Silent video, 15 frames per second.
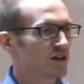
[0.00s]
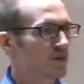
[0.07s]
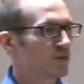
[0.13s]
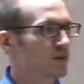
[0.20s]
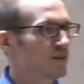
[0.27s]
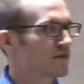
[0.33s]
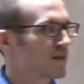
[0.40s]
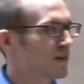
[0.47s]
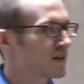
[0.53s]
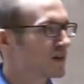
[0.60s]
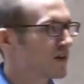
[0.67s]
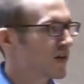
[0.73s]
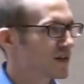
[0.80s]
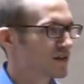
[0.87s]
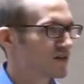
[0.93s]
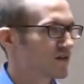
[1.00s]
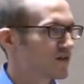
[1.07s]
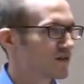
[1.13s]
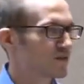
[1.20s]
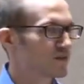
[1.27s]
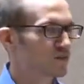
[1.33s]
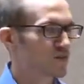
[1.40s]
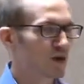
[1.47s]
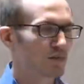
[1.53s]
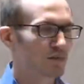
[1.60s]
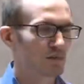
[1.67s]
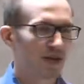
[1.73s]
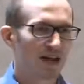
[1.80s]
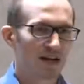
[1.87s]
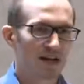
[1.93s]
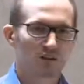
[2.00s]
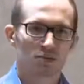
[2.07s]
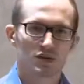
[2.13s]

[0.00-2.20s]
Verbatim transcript: You will find lots of problematic,